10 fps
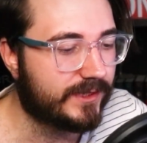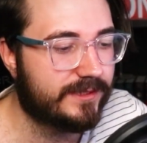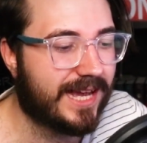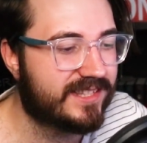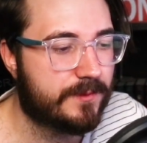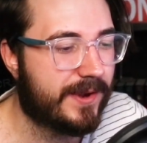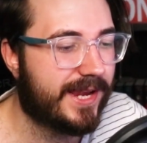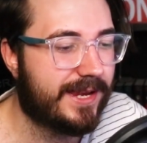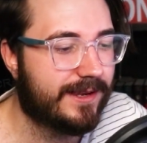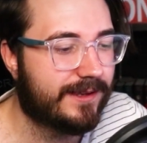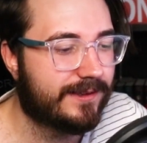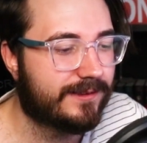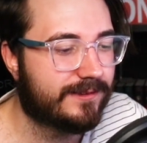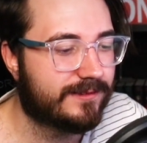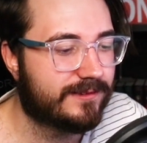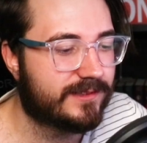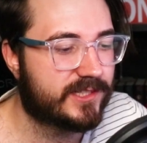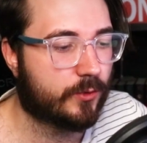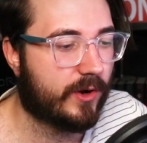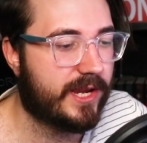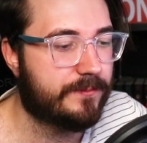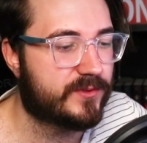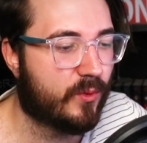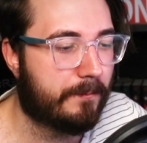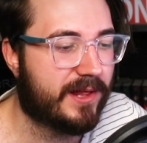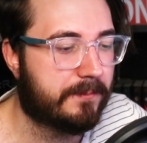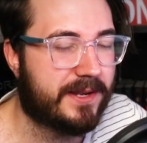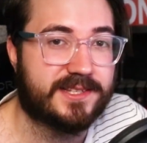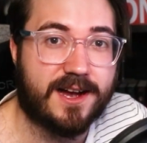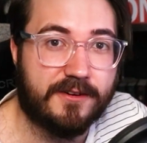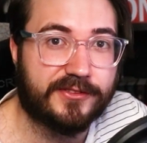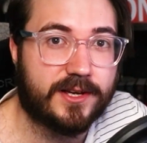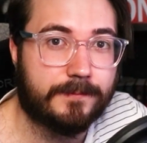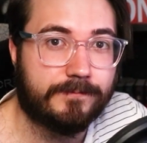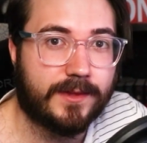that to me screams what Blackbeard's after.